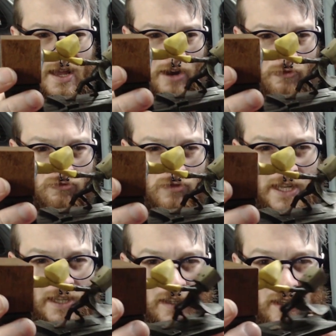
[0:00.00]
I
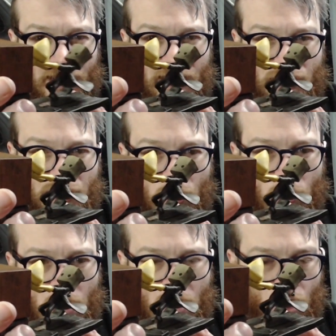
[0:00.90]
really like it.
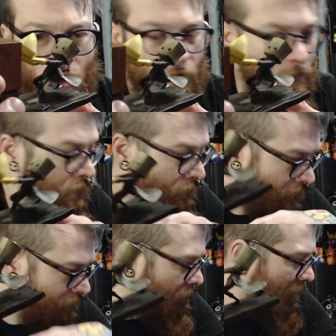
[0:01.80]
So for the
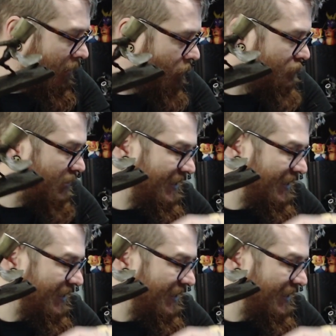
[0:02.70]
£50,